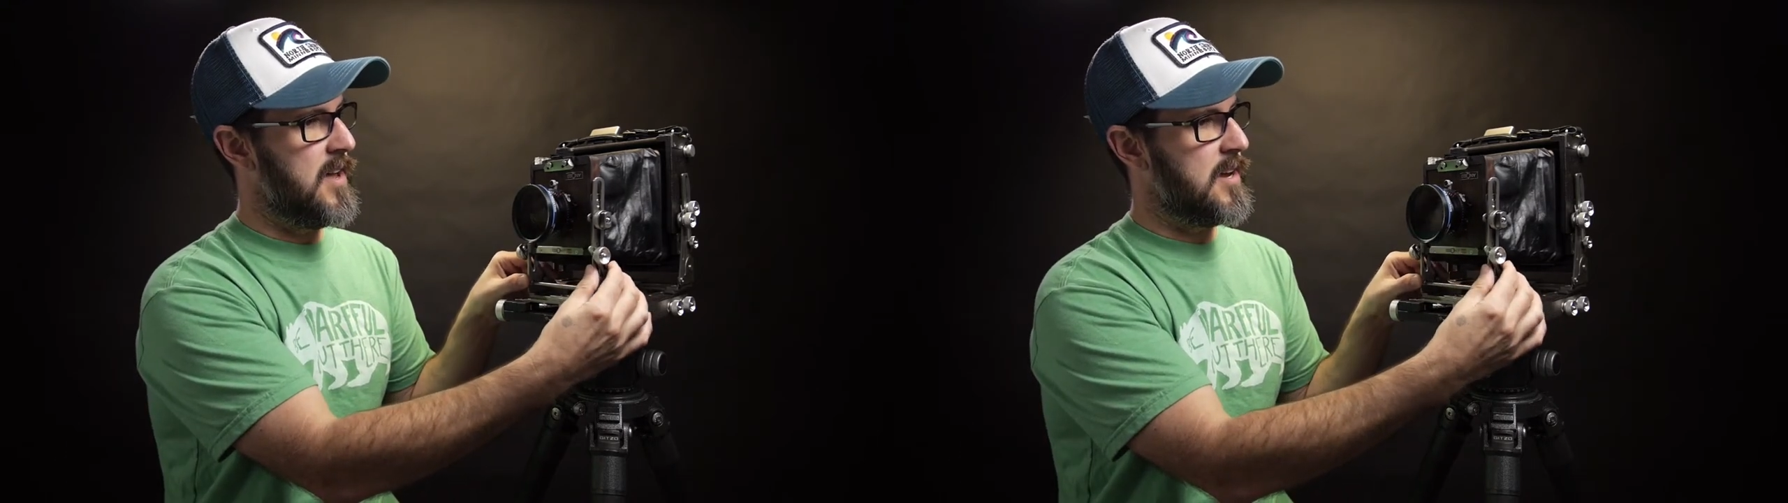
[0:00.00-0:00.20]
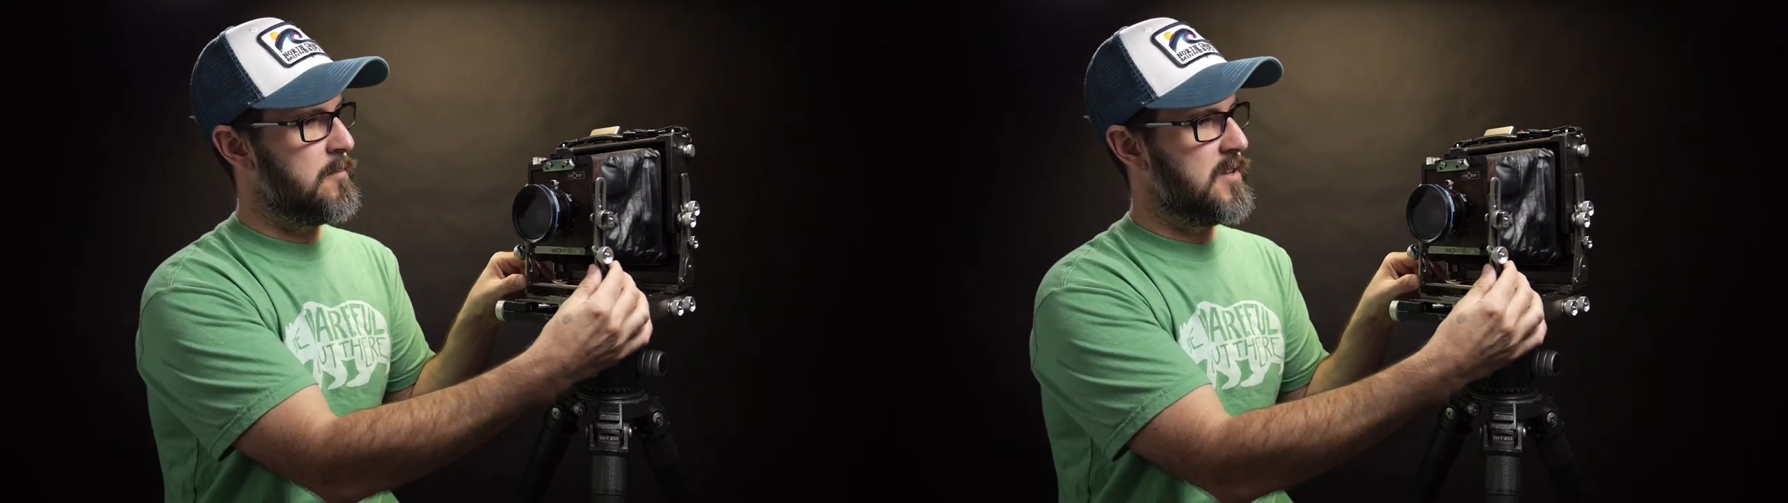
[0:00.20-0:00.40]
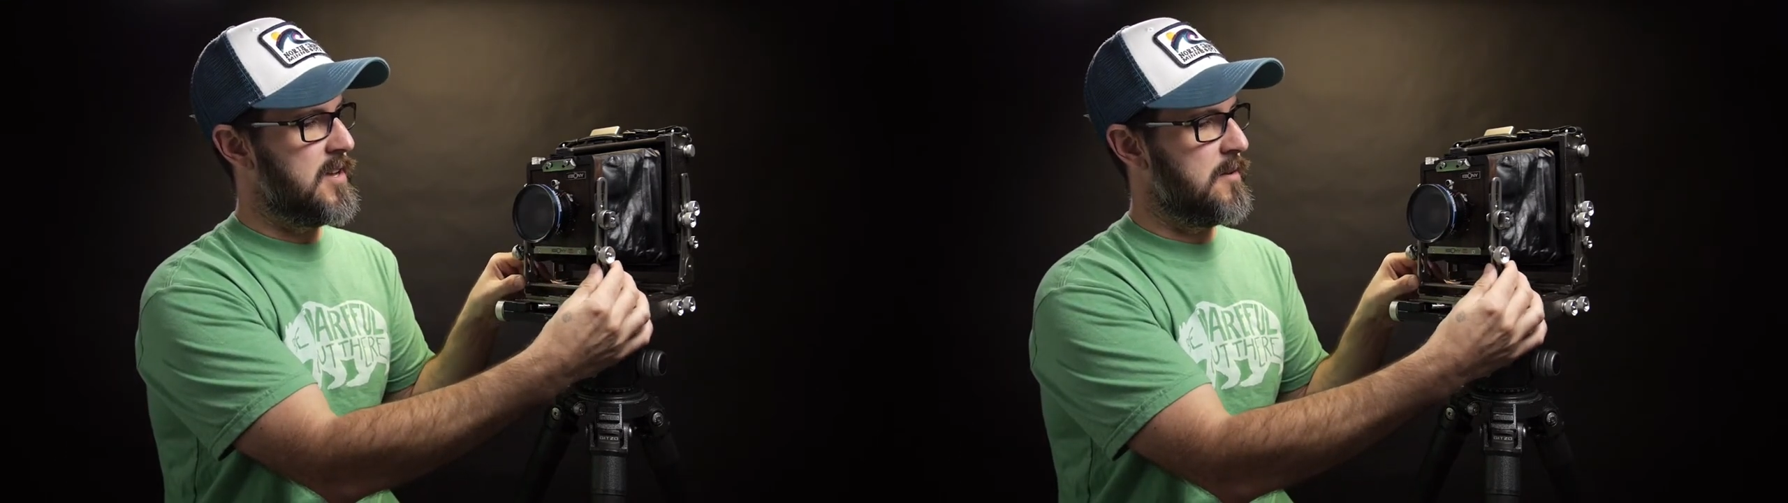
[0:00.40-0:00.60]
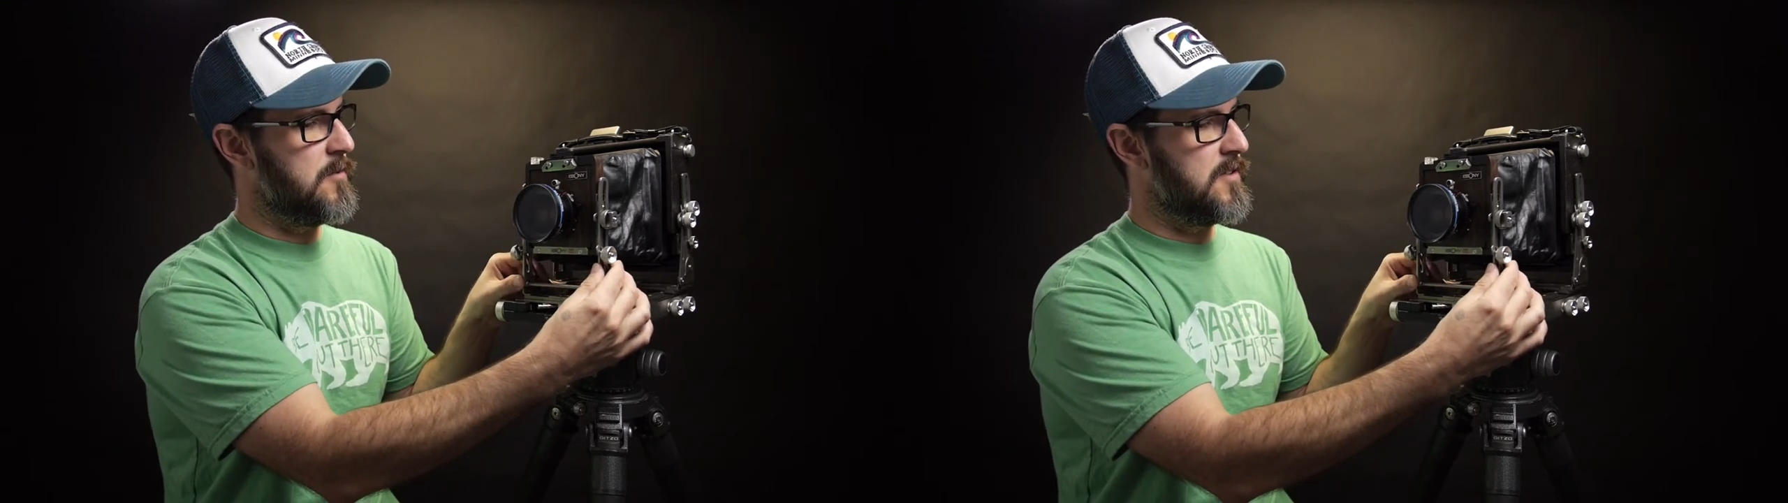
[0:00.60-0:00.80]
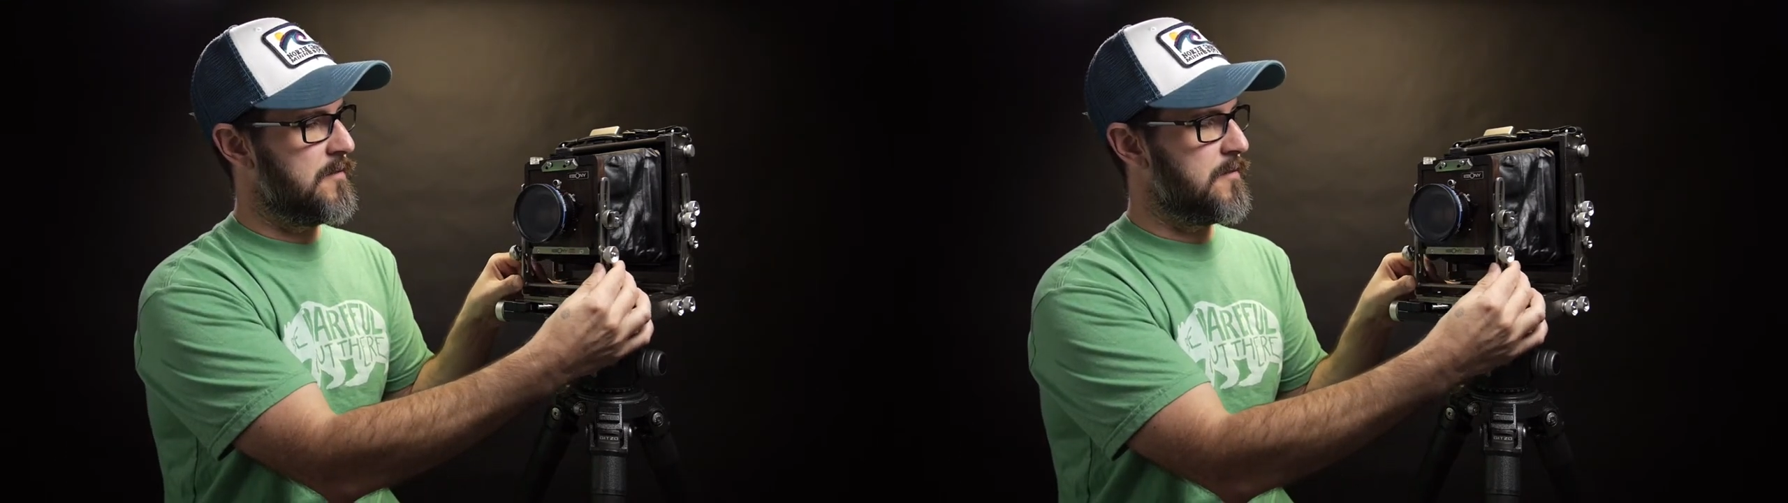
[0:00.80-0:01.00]
that can be done
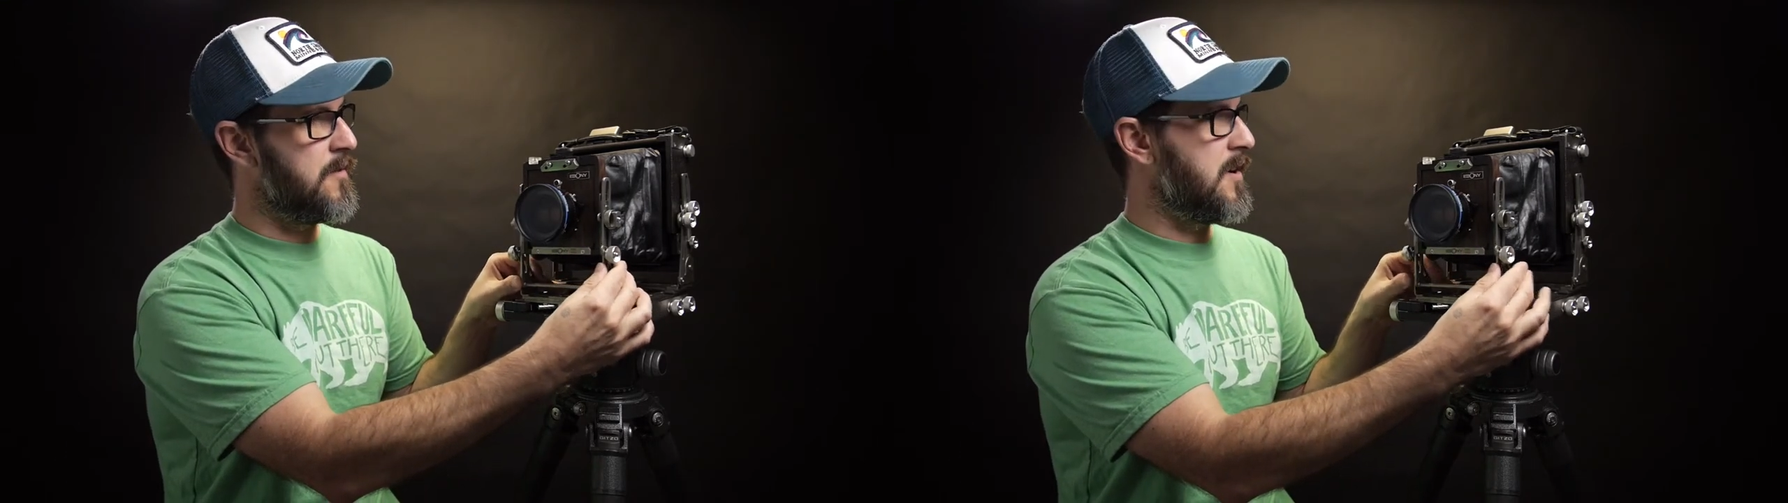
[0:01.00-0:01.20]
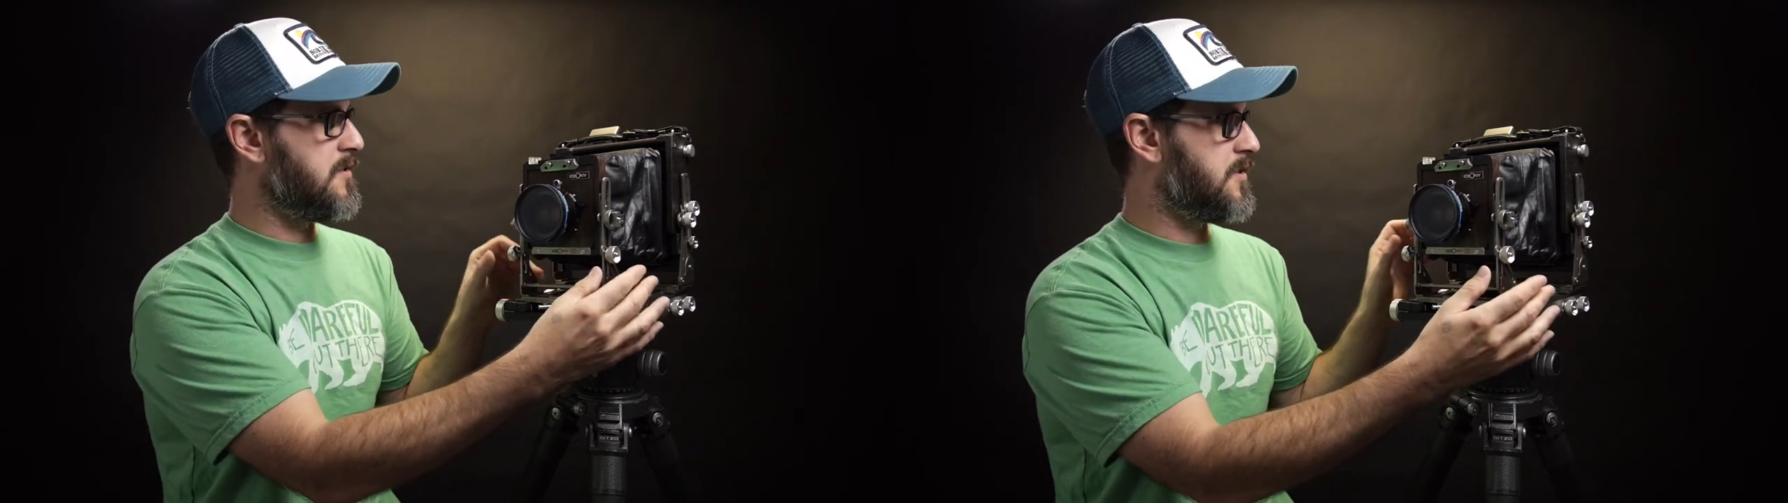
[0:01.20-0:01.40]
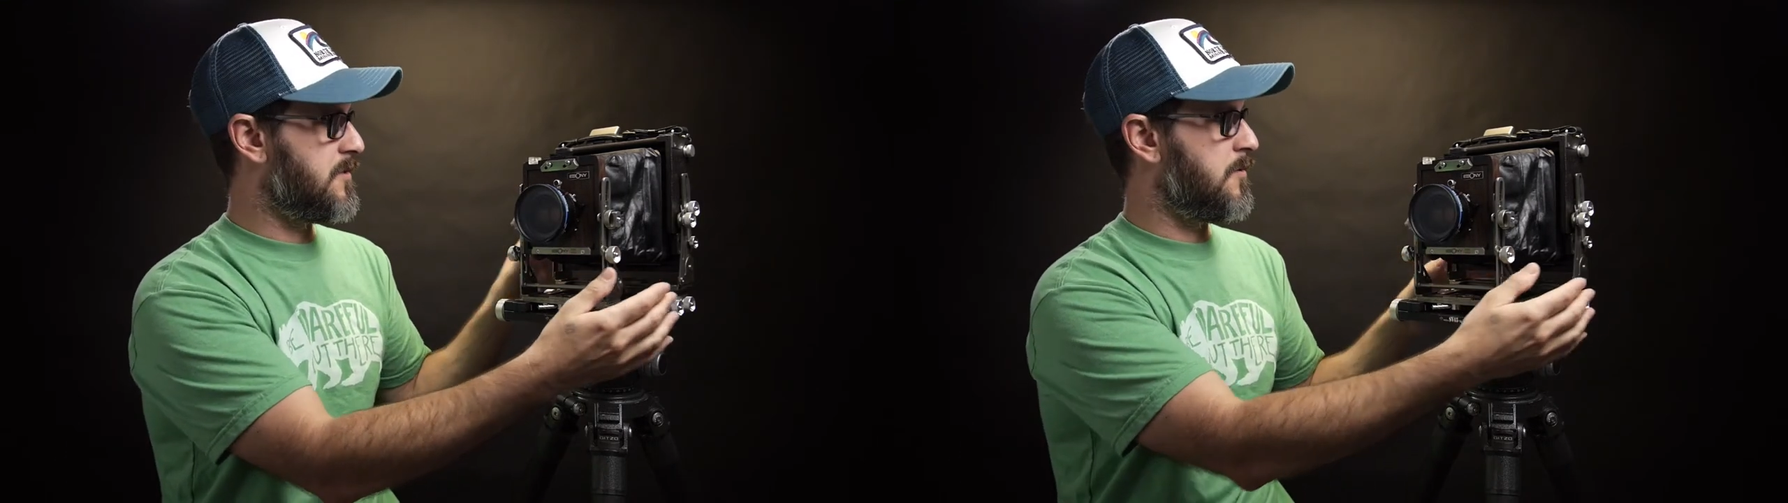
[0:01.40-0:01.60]
with the front